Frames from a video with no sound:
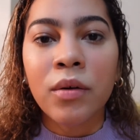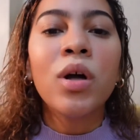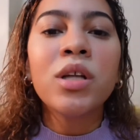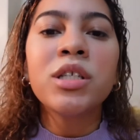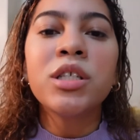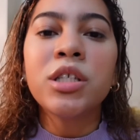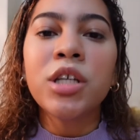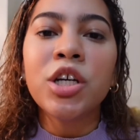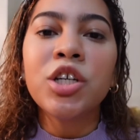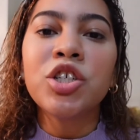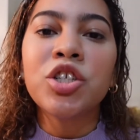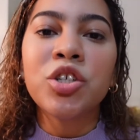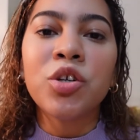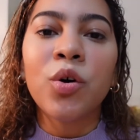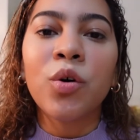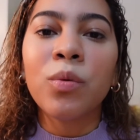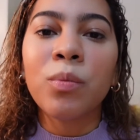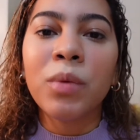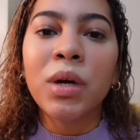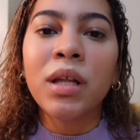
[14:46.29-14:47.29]
Once they
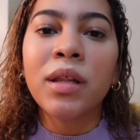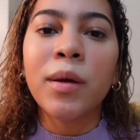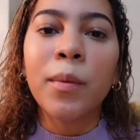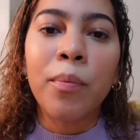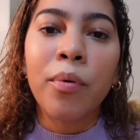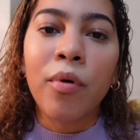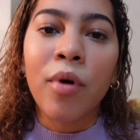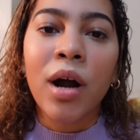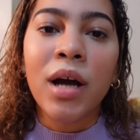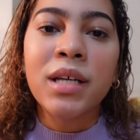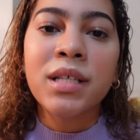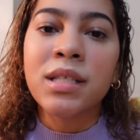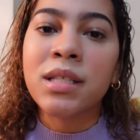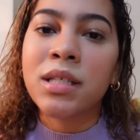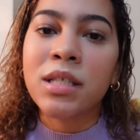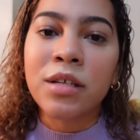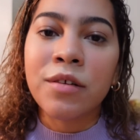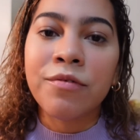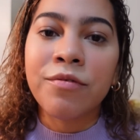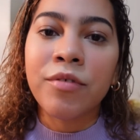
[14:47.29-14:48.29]
showed me the price
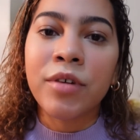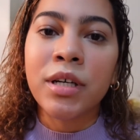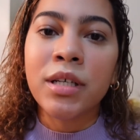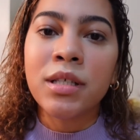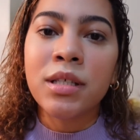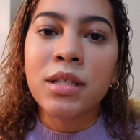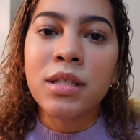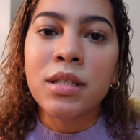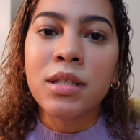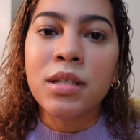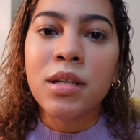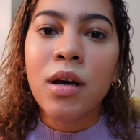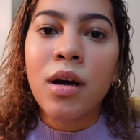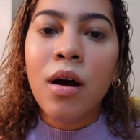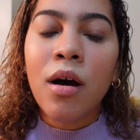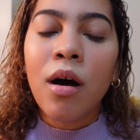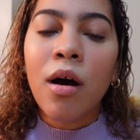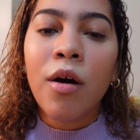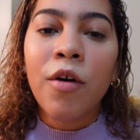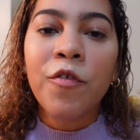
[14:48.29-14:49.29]
difference
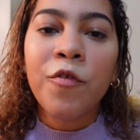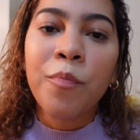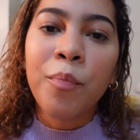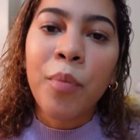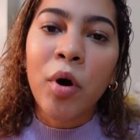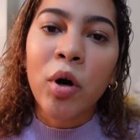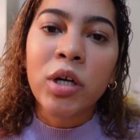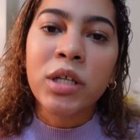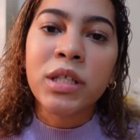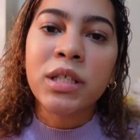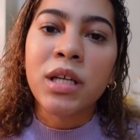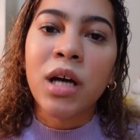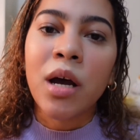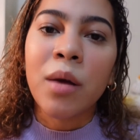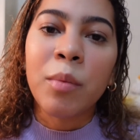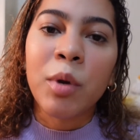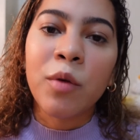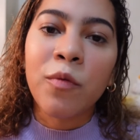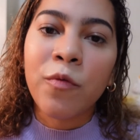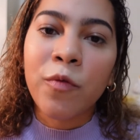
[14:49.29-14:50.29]
of
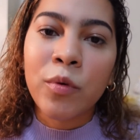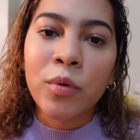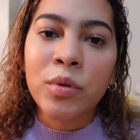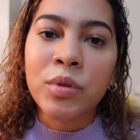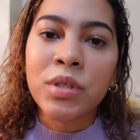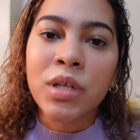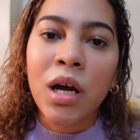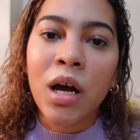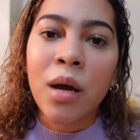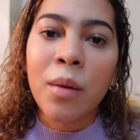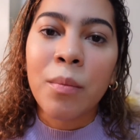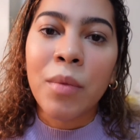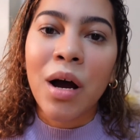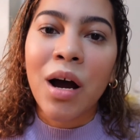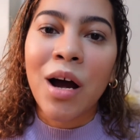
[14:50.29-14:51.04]
part-time and full-time,